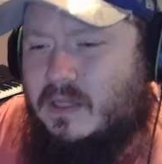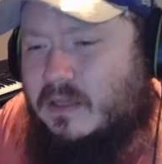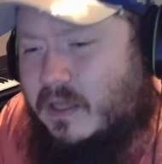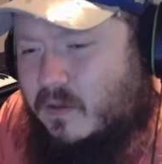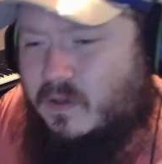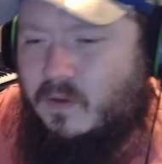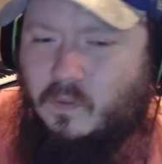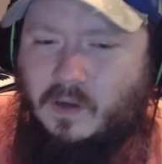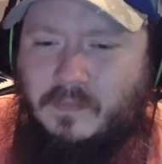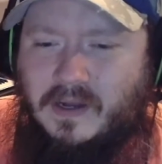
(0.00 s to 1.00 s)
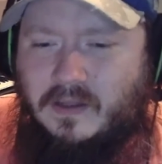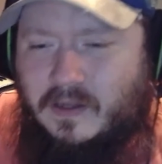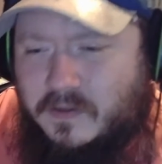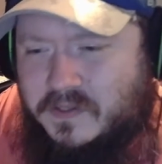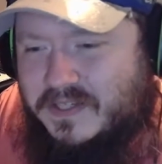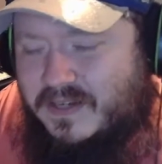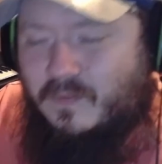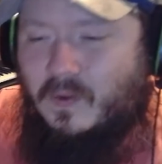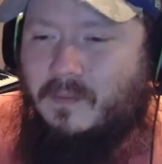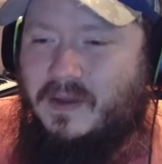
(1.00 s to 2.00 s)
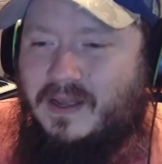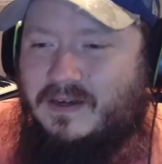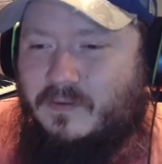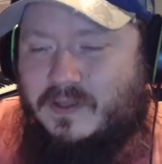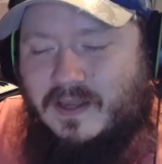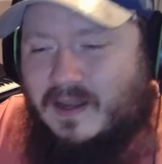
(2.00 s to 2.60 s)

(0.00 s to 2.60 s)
let her know where I'm at, let her see where I'm at and everything.